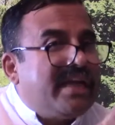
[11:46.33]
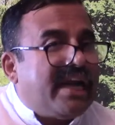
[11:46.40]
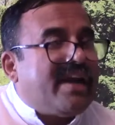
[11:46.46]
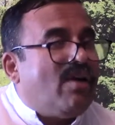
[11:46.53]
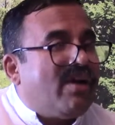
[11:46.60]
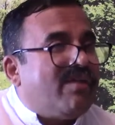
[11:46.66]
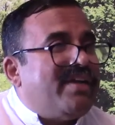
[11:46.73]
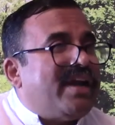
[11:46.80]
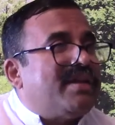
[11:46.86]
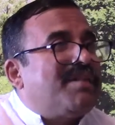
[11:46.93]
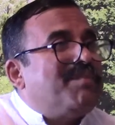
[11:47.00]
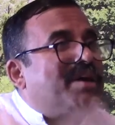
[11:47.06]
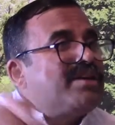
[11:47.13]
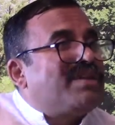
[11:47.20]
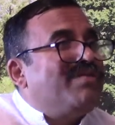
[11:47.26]
Get out of that
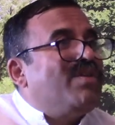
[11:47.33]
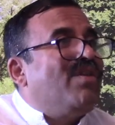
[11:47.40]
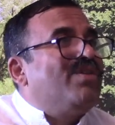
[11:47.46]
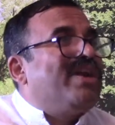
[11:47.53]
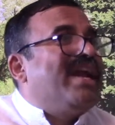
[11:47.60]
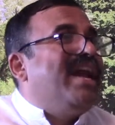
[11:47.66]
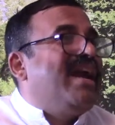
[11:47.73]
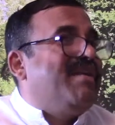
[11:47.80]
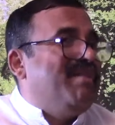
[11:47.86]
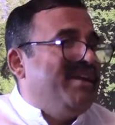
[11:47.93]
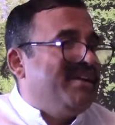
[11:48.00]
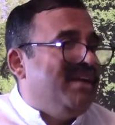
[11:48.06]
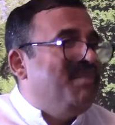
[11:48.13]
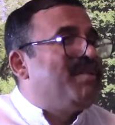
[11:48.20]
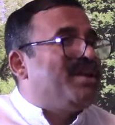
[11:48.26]
because of you want
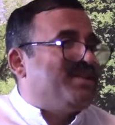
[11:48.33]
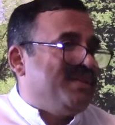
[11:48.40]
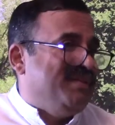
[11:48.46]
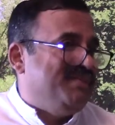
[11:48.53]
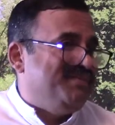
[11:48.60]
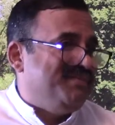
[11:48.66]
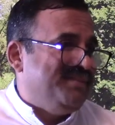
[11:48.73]
enlightenment, liberation.